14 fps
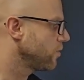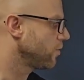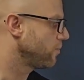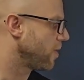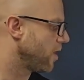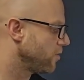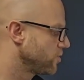
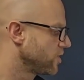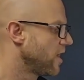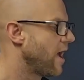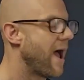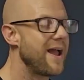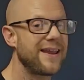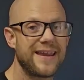Google Posts,
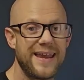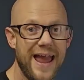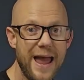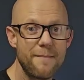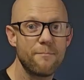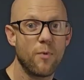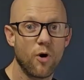and
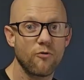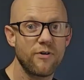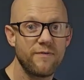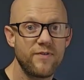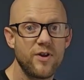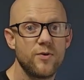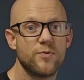get more
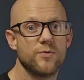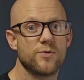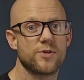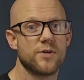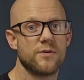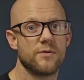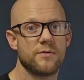reviews.